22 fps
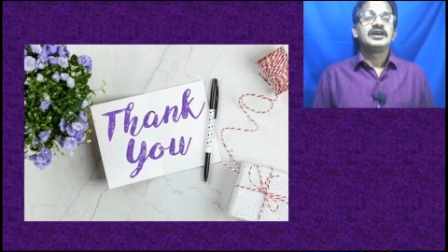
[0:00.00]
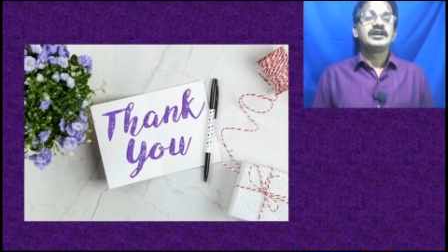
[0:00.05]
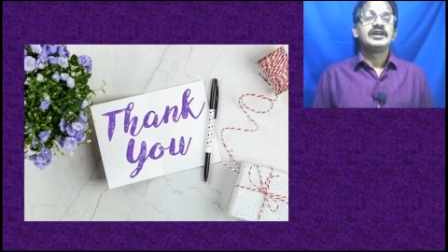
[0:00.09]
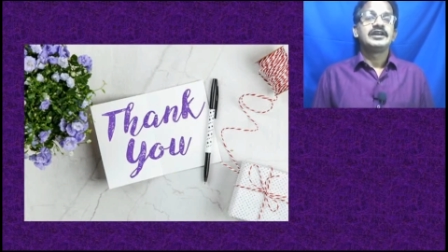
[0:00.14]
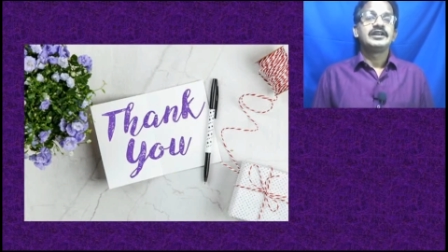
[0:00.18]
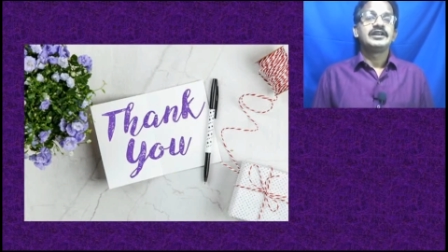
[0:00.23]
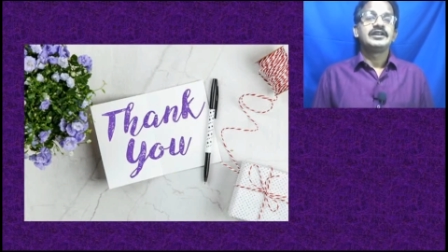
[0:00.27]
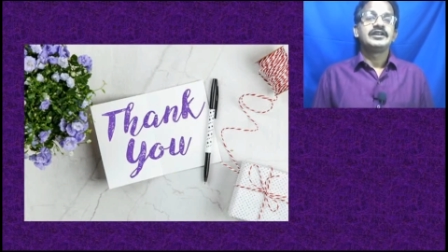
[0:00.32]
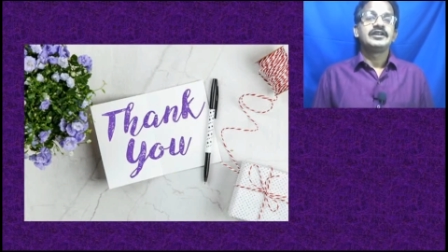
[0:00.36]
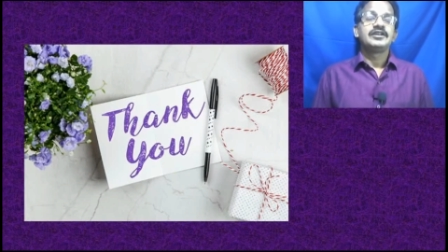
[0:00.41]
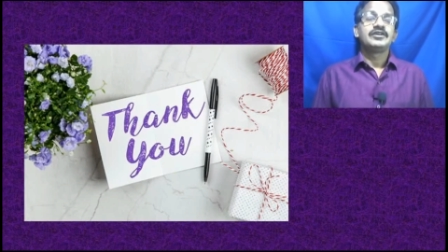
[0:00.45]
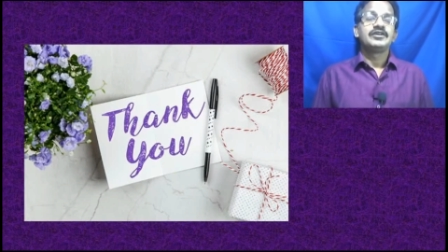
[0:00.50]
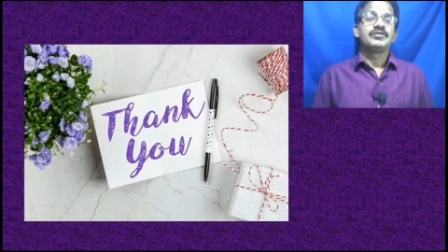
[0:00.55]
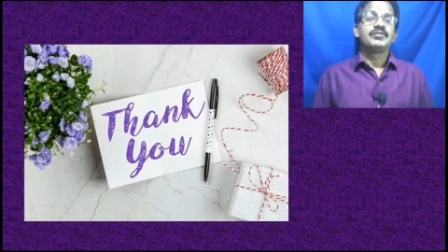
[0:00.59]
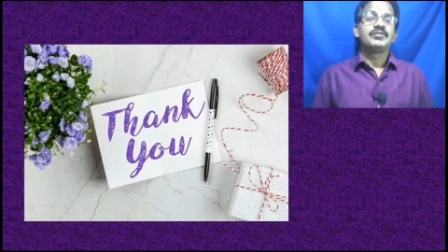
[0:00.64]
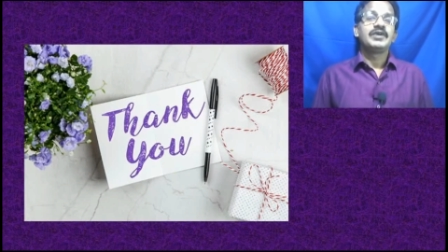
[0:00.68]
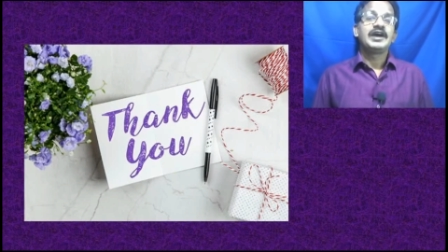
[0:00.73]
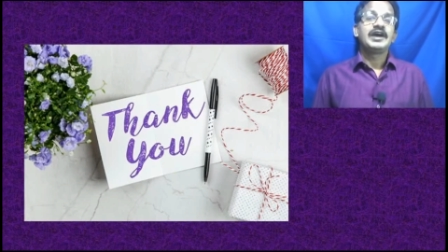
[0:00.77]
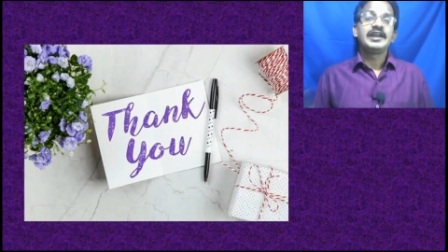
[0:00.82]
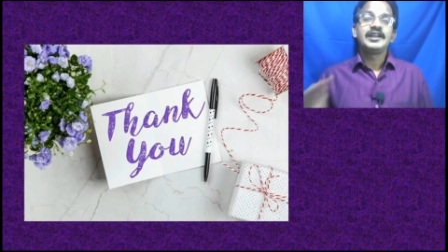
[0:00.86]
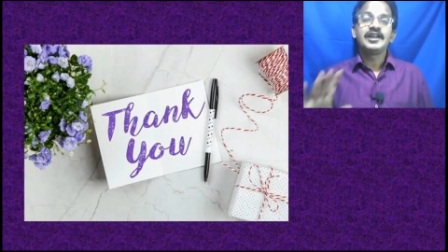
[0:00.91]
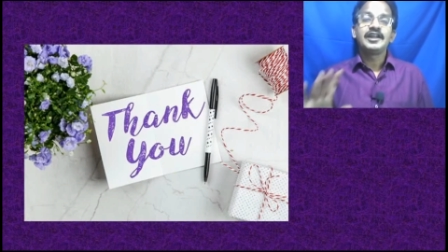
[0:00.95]
and uh,
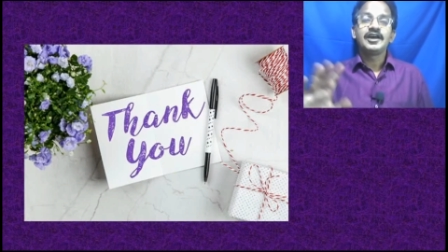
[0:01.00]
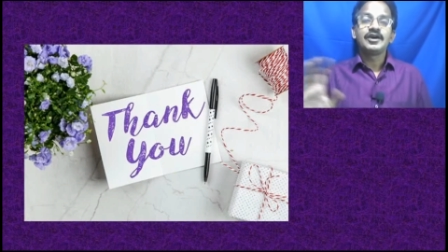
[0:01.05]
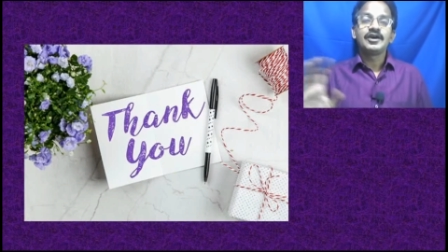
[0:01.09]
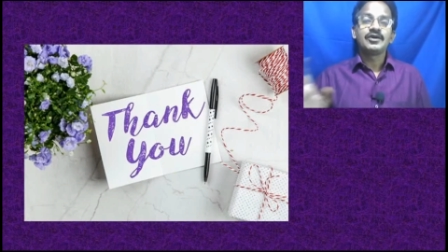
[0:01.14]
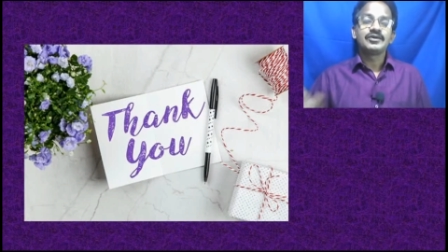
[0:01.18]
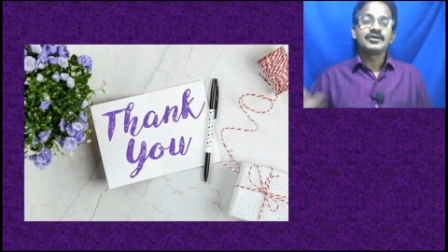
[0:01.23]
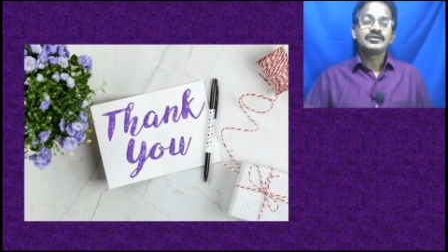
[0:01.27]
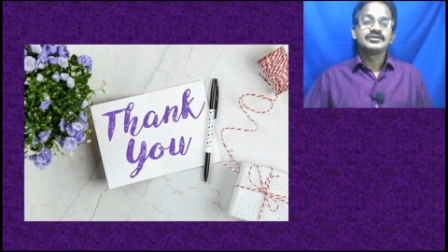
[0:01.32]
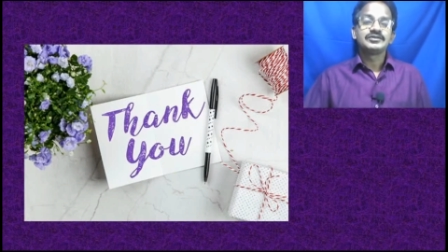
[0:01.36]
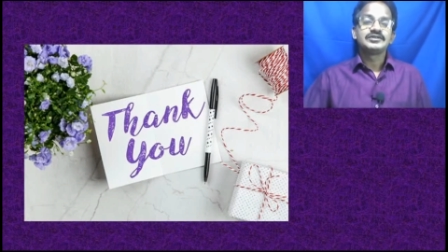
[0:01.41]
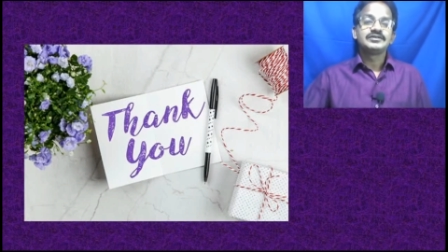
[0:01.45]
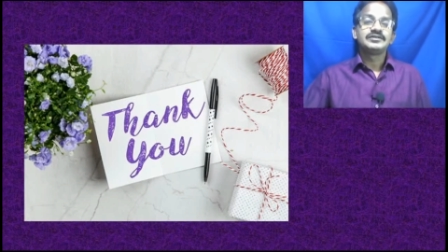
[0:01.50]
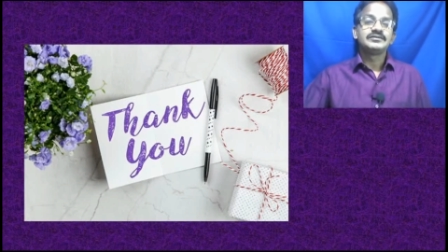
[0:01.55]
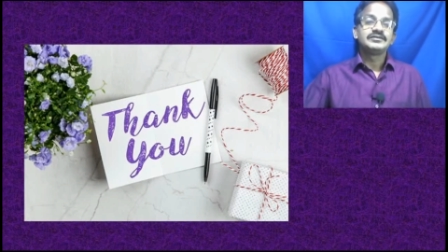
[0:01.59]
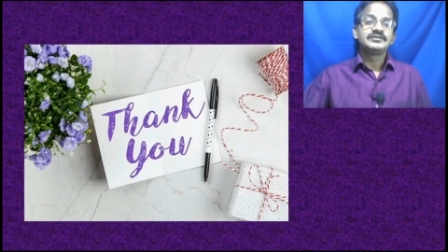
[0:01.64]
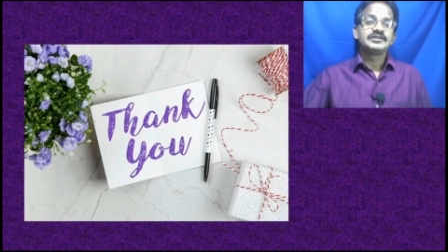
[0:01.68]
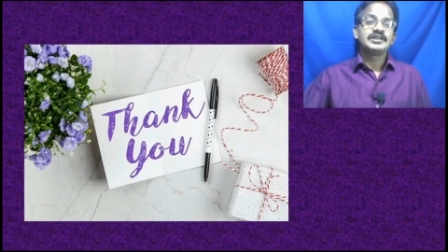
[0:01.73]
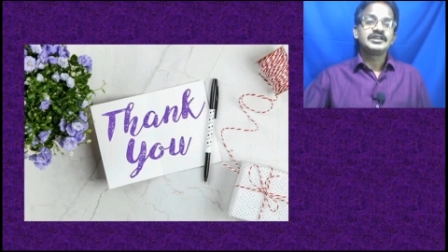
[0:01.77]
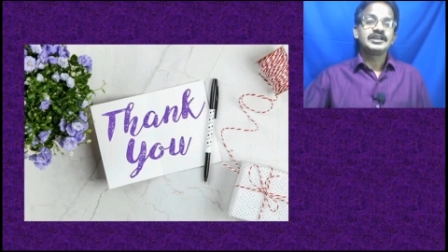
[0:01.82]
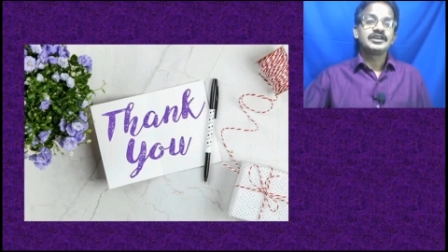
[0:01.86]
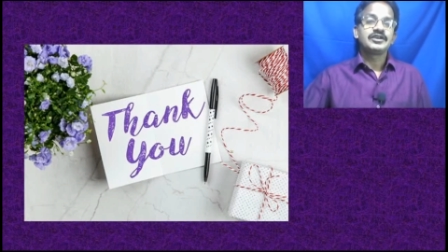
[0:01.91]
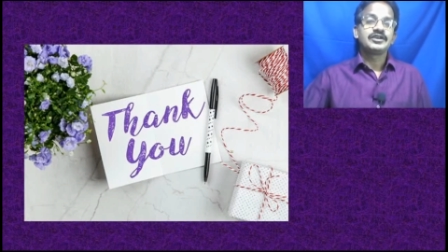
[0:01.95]
bye now
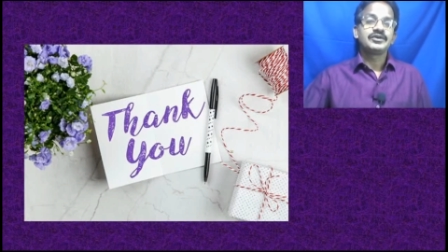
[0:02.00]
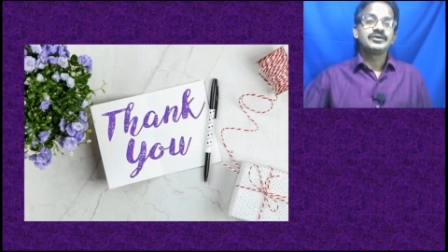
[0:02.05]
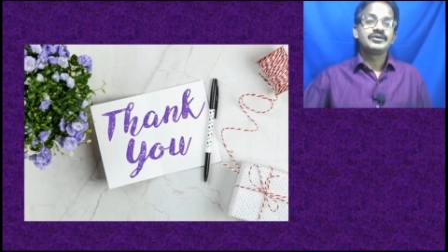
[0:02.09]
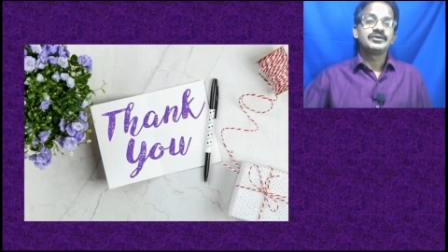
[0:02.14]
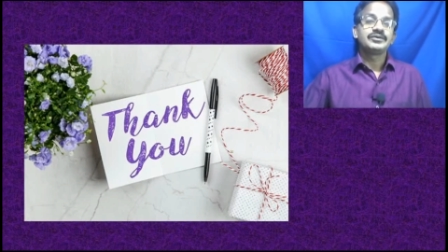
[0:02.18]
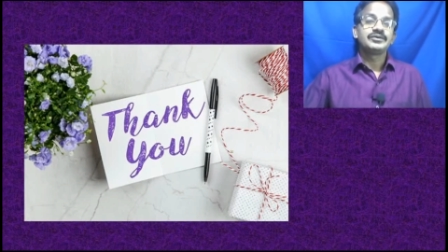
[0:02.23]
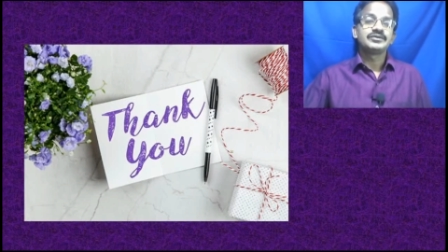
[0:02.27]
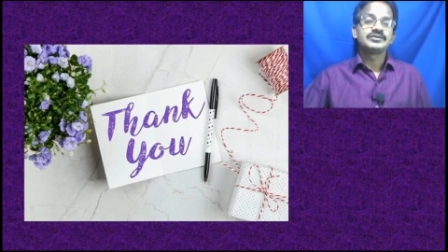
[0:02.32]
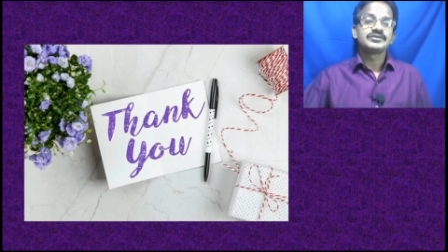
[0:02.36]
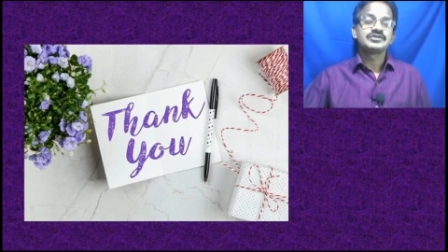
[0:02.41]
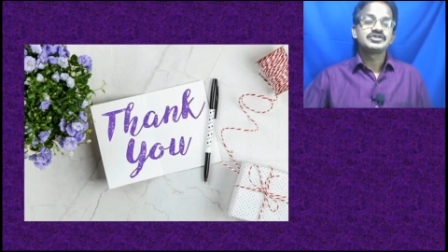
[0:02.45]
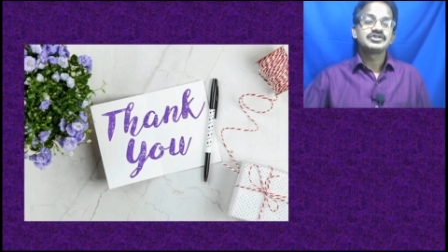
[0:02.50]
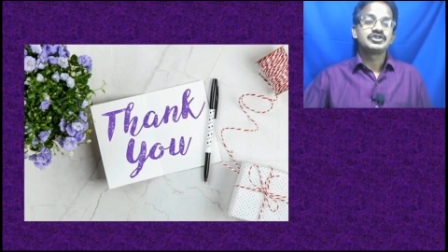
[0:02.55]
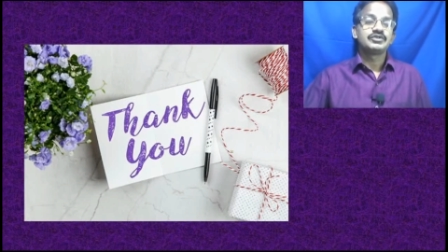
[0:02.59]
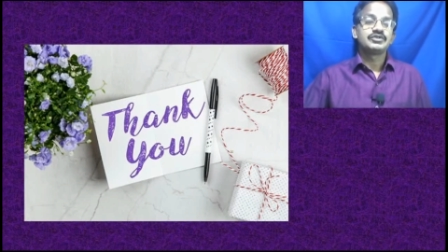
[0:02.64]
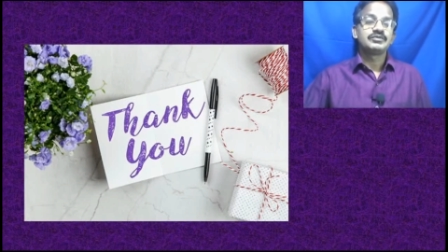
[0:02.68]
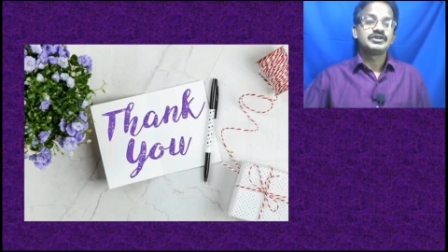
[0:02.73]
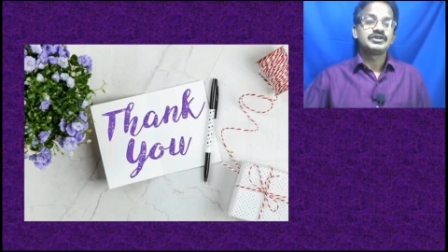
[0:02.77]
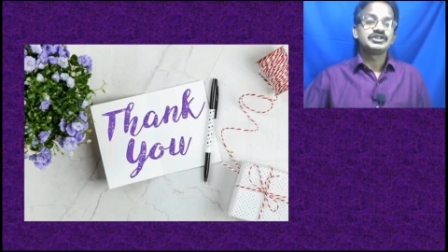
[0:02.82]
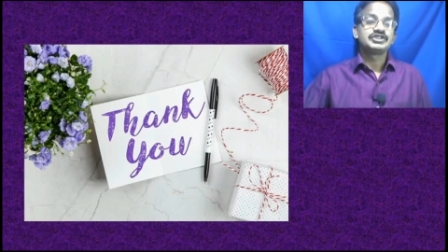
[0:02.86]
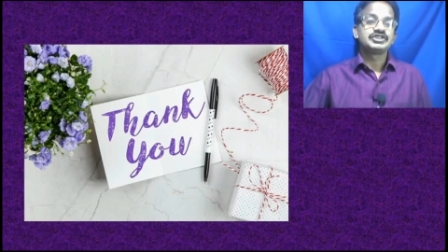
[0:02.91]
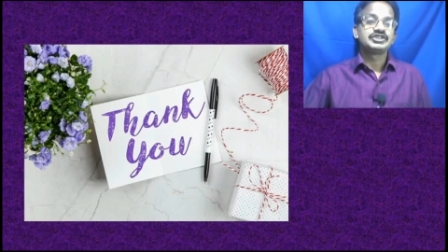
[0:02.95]
thank you
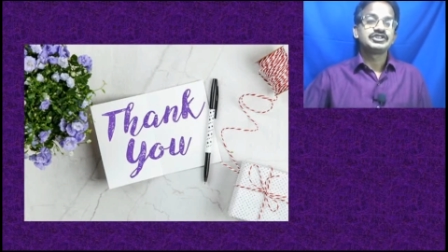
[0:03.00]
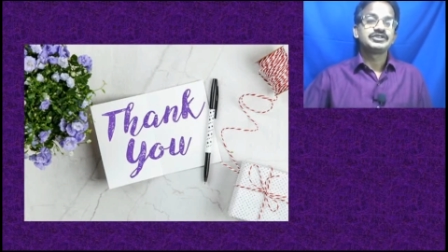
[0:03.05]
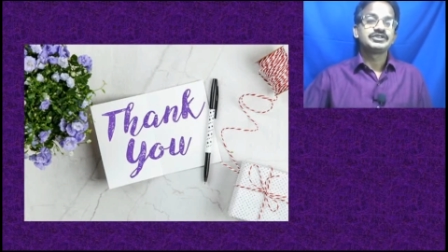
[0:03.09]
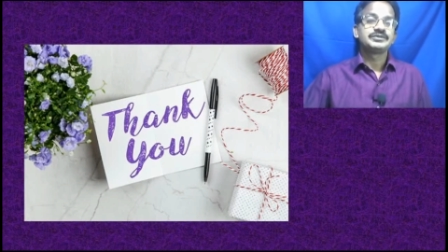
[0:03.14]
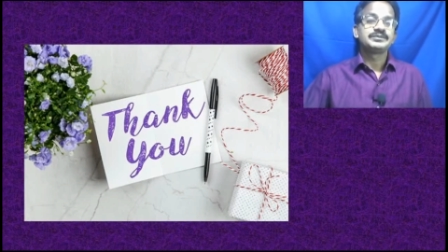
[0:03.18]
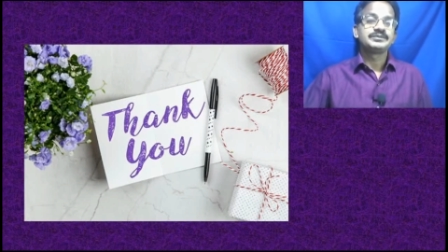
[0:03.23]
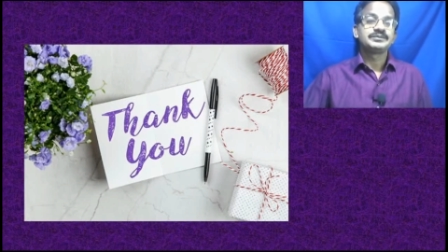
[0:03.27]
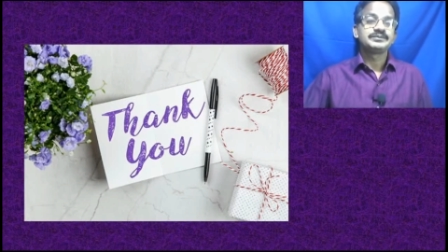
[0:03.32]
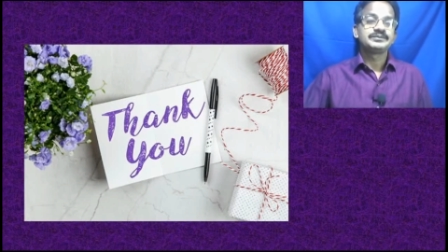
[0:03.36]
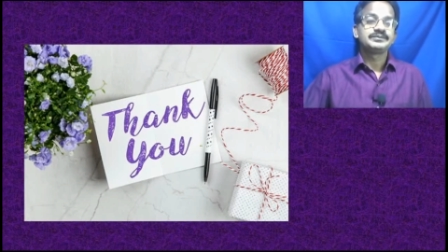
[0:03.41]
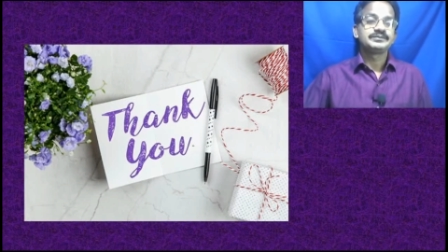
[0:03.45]
so much